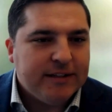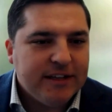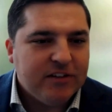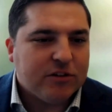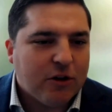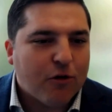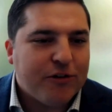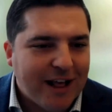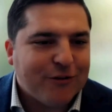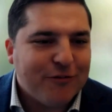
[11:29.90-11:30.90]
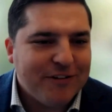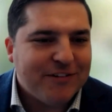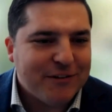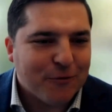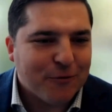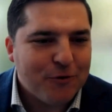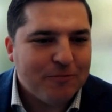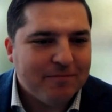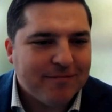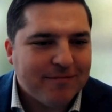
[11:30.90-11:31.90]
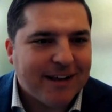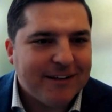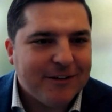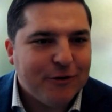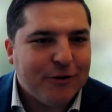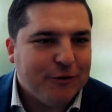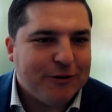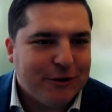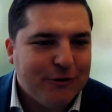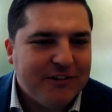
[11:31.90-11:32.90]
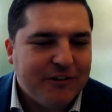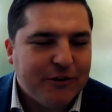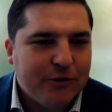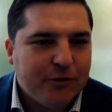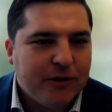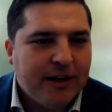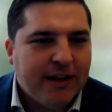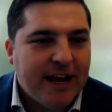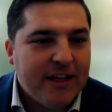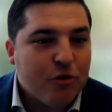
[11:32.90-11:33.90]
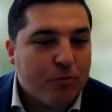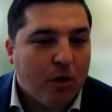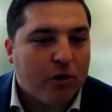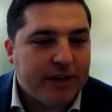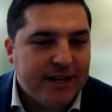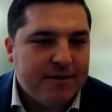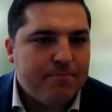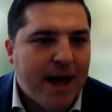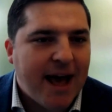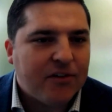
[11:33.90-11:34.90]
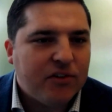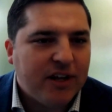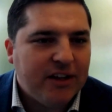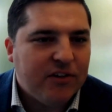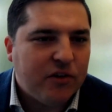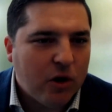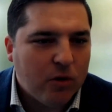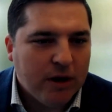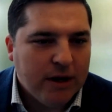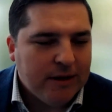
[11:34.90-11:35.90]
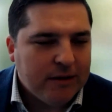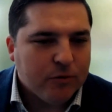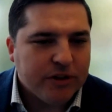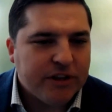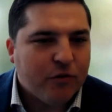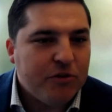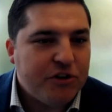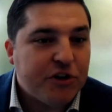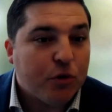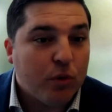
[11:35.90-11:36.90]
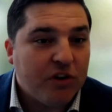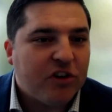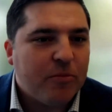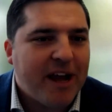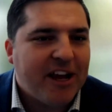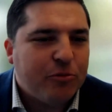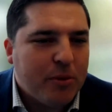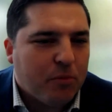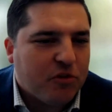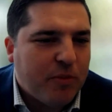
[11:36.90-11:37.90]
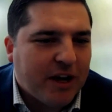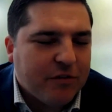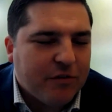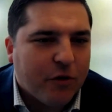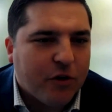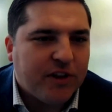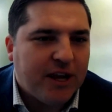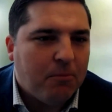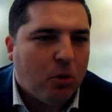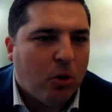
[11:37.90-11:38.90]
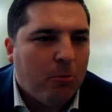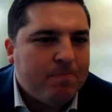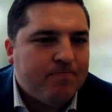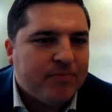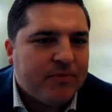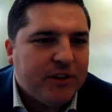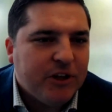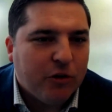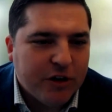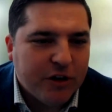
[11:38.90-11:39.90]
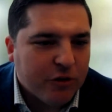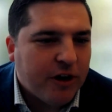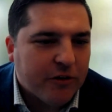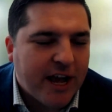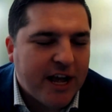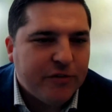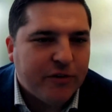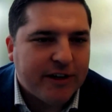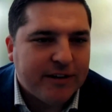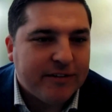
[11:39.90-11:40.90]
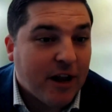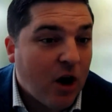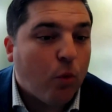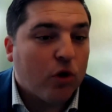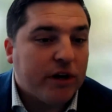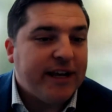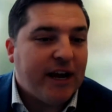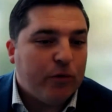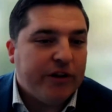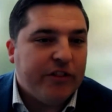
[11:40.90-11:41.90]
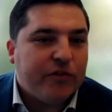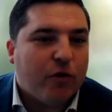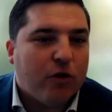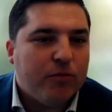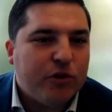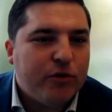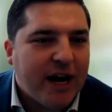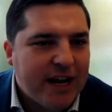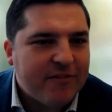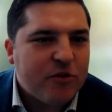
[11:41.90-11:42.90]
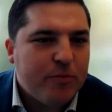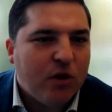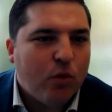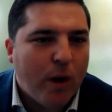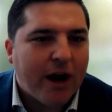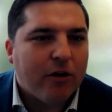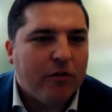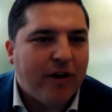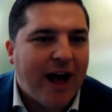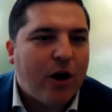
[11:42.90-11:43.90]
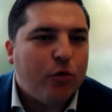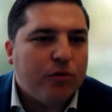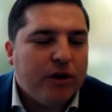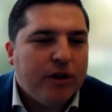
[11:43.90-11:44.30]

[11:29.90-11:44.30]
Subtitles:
these large elephants in the room, like you alluded to, and their market impacts. And so really from just a risk management perspective, for example, you're another hedge fund not working at one of these firms, you kind of have to be aware of how